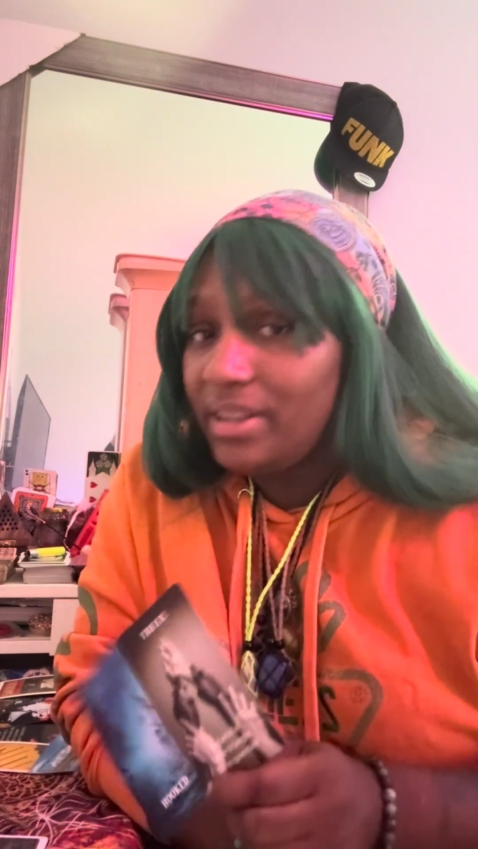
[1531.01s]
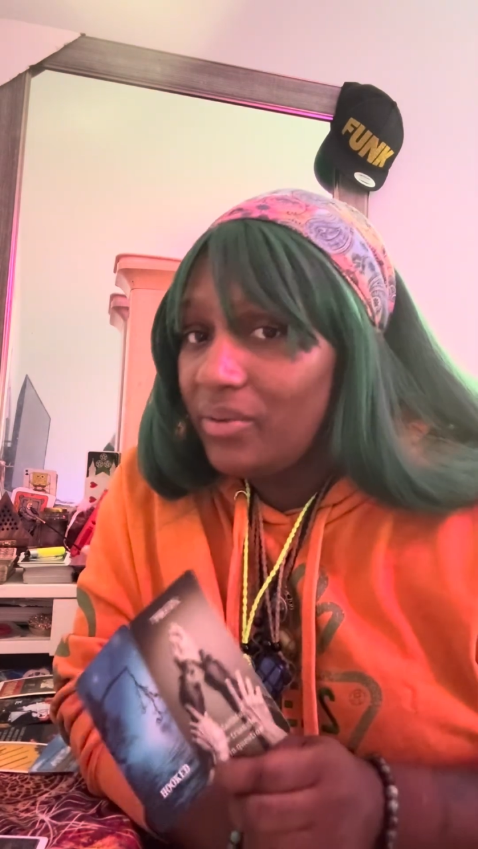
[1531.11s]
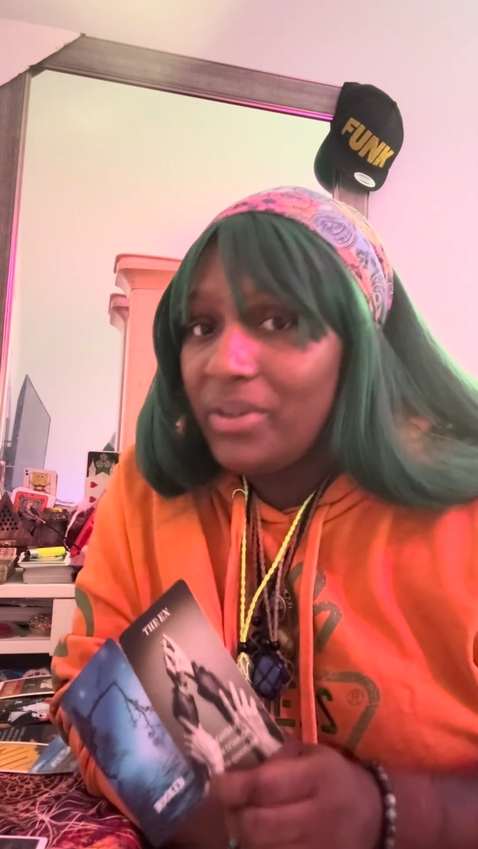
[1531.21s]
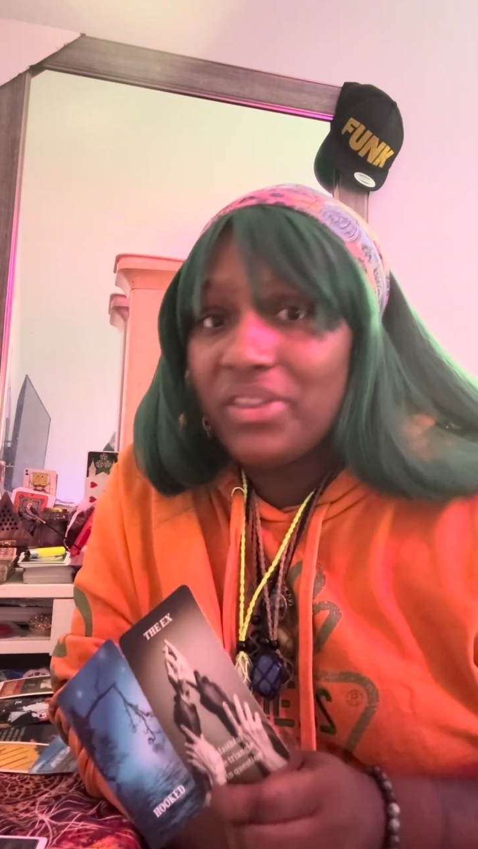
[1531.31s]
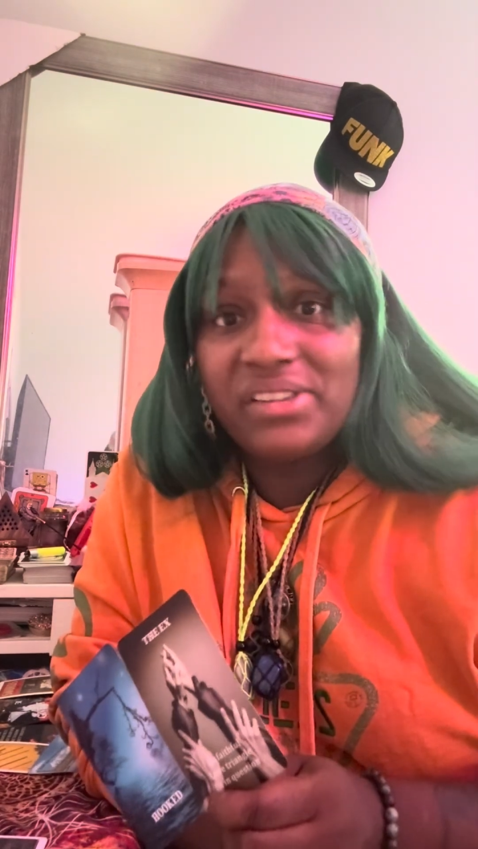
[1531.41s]

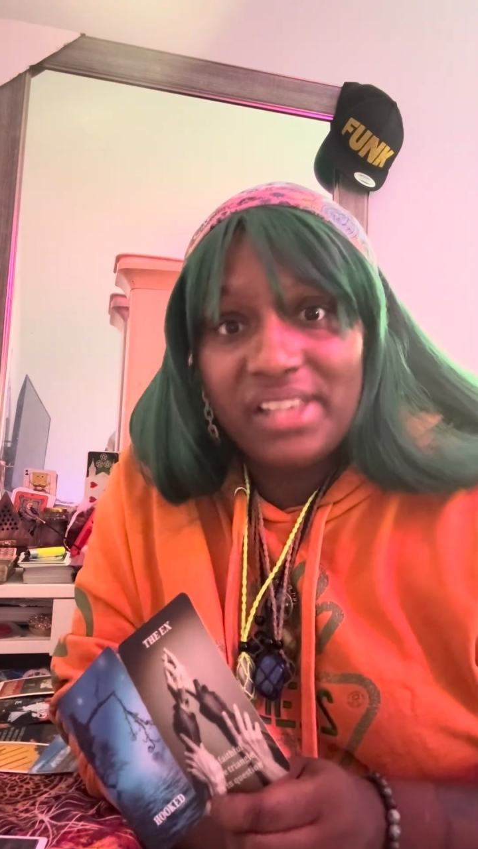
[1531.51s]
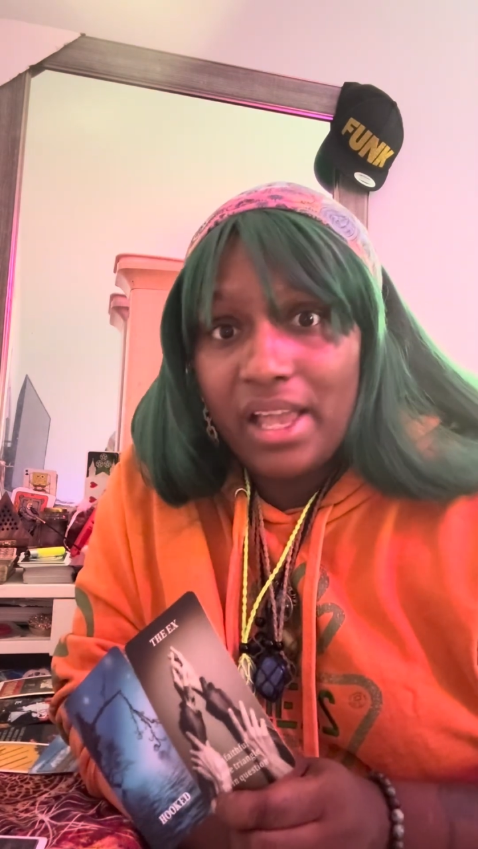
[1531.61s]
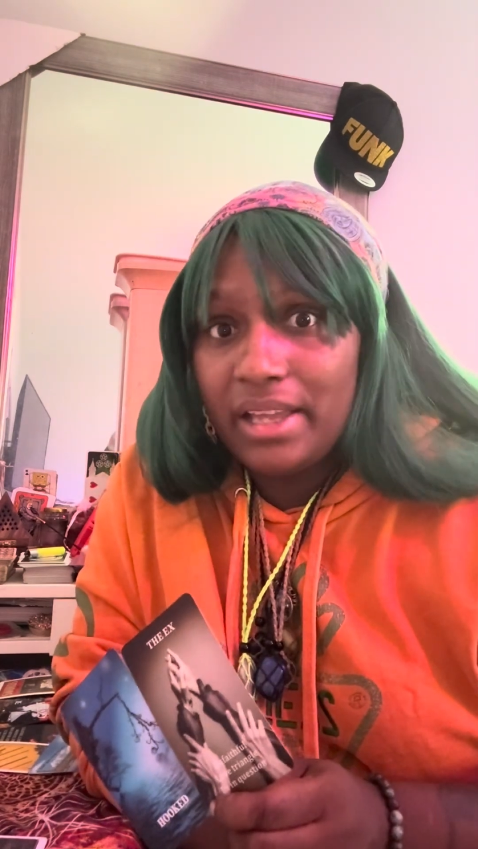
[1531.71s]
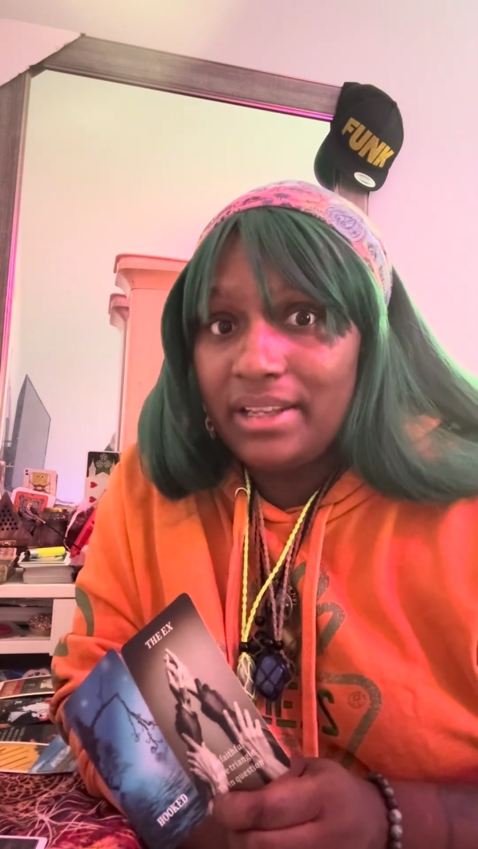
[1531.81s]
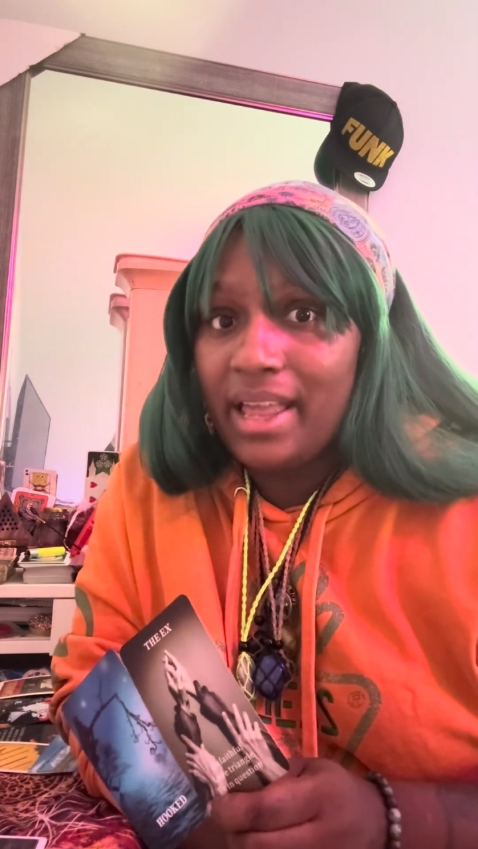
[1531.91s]
With the
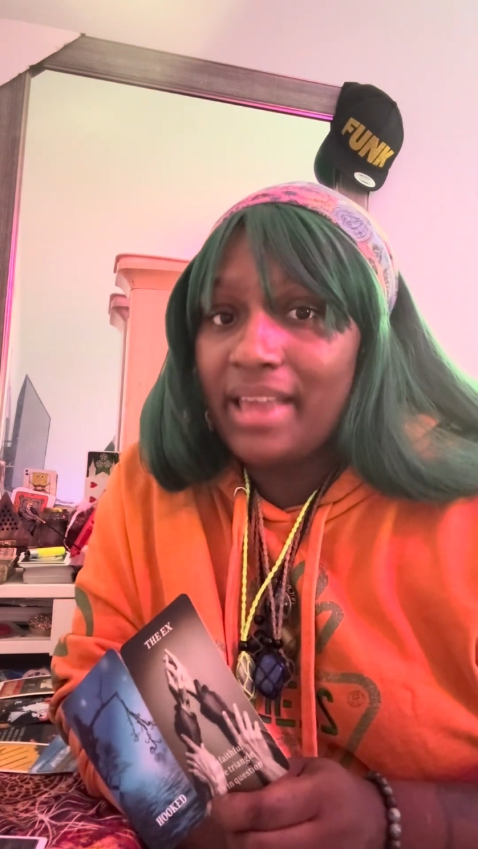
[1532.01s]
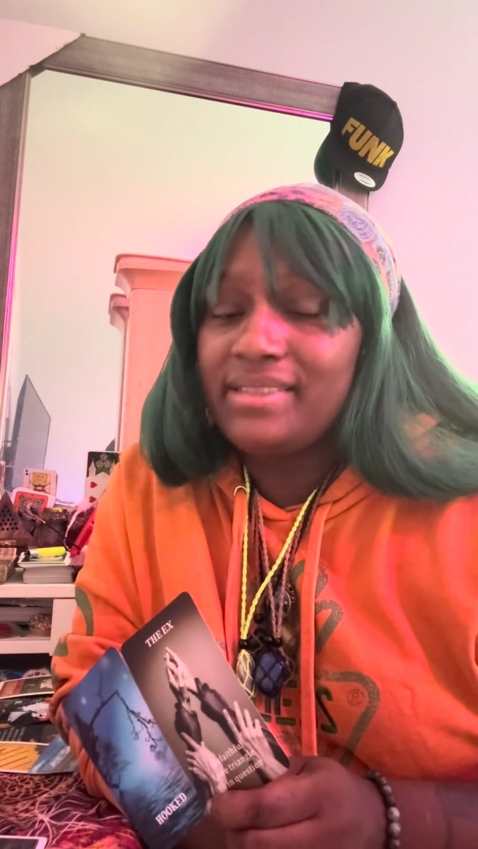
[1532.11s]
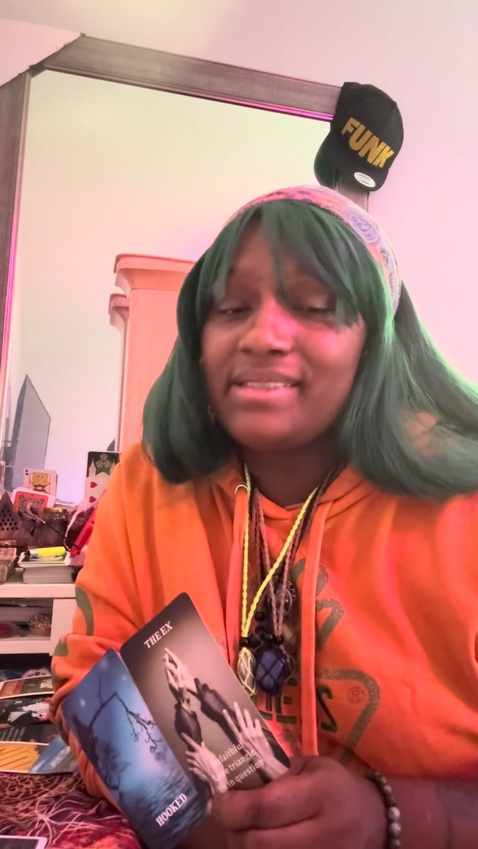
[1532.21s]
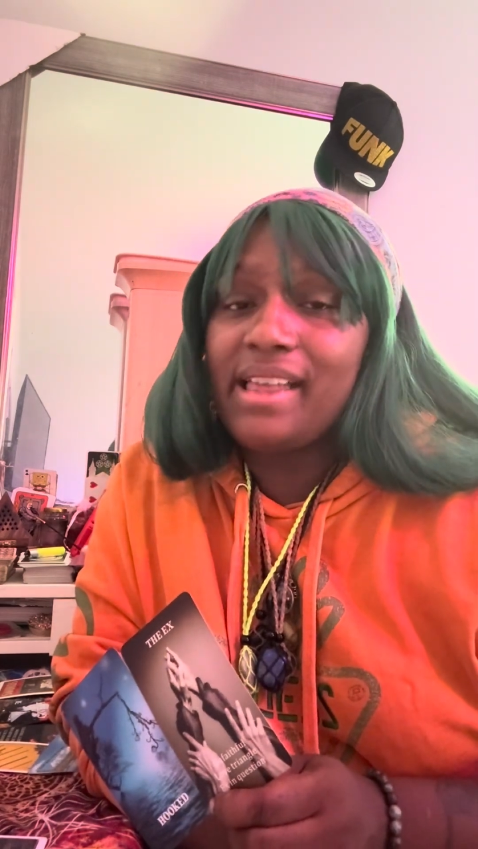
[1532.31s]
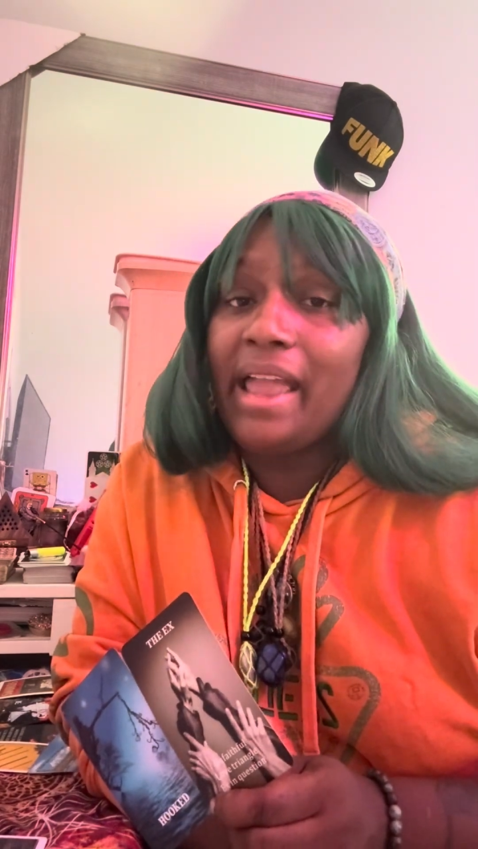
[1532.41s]
Sun,
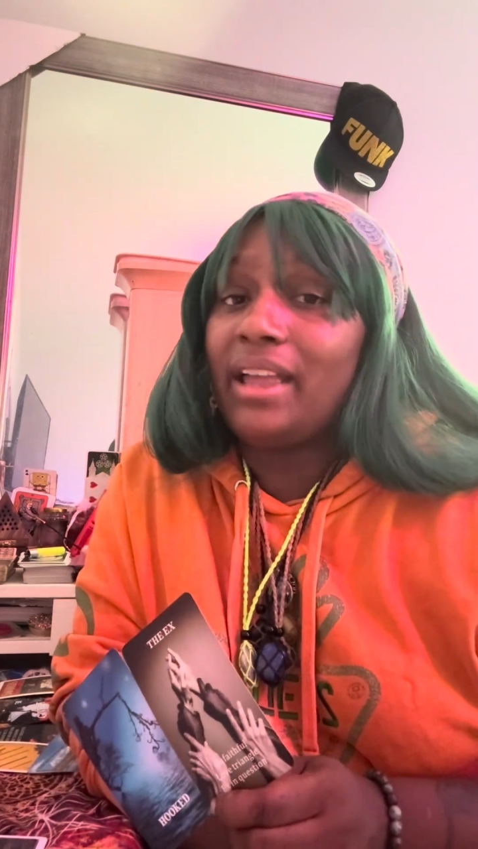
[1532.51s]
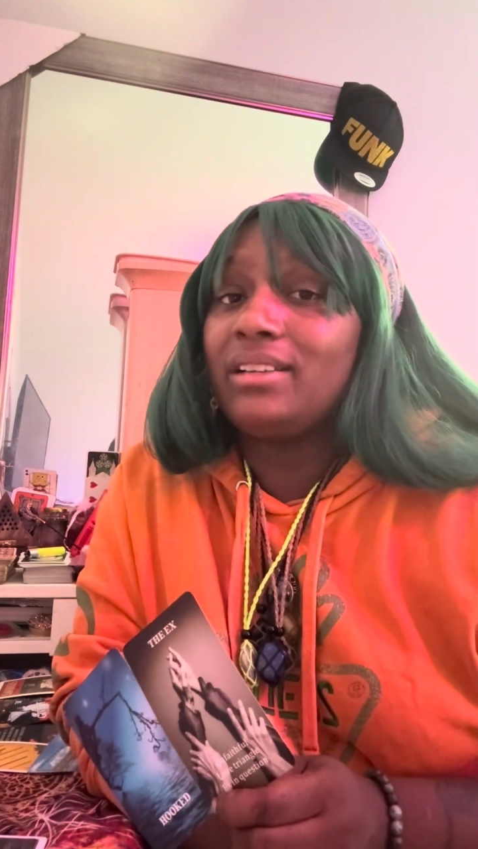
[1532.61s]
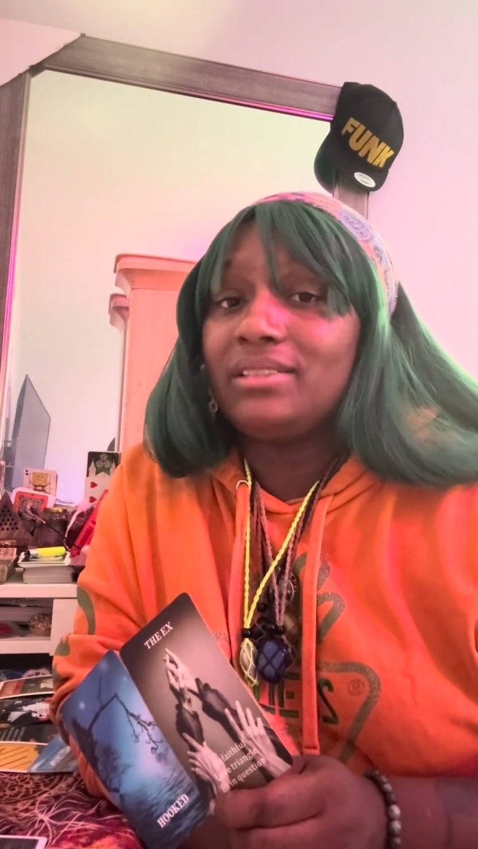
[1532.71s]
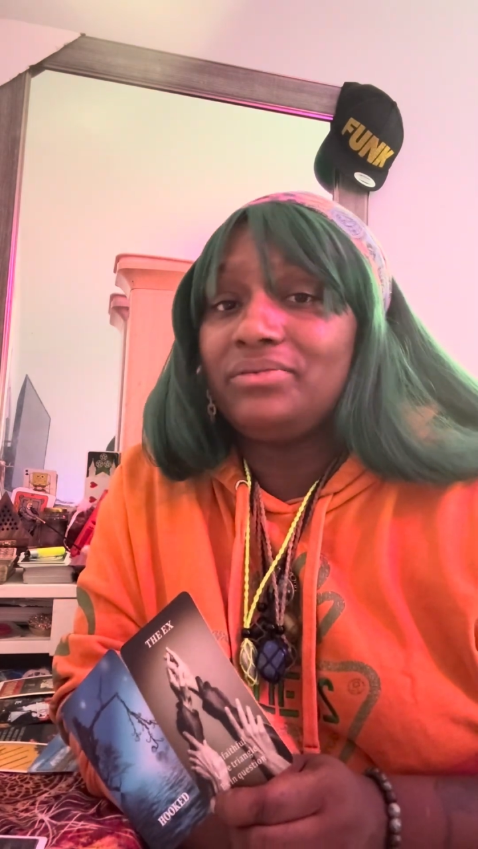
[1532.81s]
that's like,